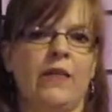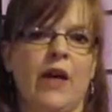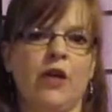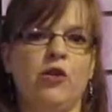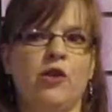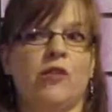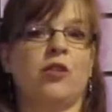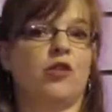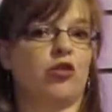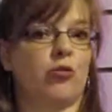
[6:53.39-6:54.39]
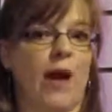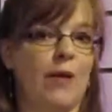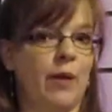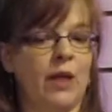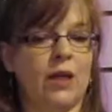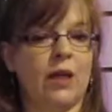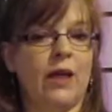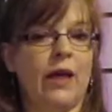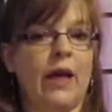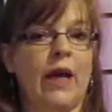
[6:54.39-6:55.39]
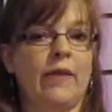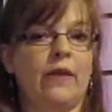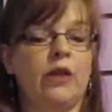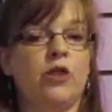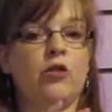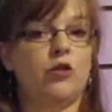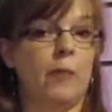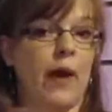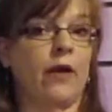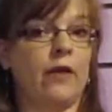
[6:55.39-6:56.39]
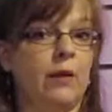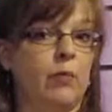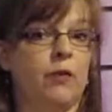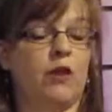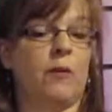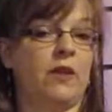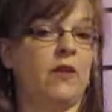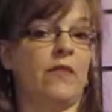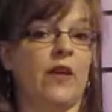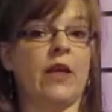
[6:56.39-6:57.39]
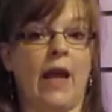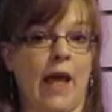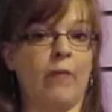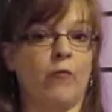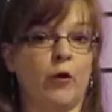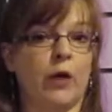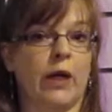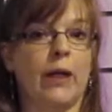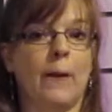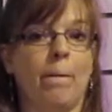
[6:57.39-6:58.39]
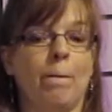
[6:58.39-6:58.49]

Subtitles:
that you just describe it and then you spell the specific name for it.